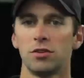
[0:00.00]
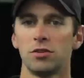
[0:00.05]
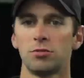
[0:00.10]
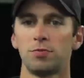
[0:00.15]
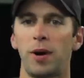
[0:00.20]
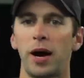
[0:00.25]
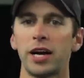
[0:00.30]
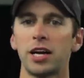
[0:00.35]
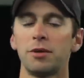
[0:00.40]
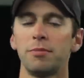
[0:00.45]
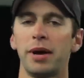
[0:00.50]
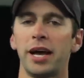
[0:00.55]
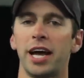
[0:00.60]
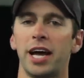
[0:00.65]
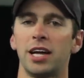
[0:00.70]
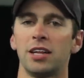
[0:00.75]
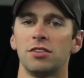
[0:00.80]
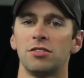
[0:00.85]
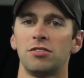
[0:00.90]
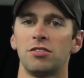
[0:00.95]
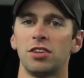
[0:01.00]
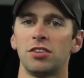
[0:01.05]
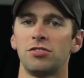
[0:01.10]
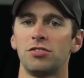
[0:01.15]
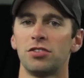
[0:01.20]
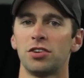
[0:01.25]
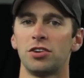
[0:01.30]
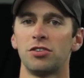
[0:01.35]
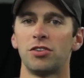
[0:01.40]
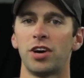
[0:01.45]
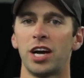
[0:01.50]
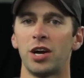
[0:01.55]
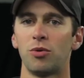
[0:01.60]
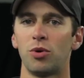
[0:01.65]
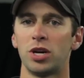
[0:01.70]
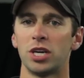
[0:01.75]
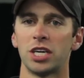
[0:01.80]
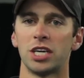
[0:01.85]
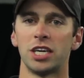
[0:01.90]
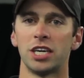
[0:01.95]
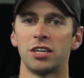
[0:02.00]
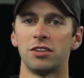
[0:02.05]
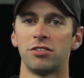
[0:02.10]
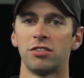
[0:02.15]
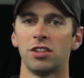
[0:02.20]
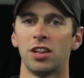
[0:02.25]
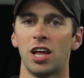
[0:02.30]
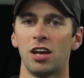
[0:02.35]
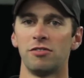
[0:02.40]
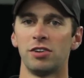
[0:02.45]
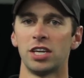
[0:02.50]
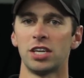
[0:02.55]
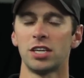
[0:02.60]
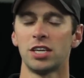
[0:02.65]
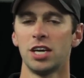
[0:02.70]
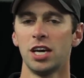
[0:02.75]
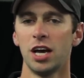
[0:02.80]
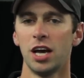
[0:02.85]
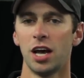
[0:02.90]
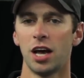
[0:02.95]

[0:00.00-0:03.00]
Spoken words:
Spider-Mans, this is a great one. Kids love it.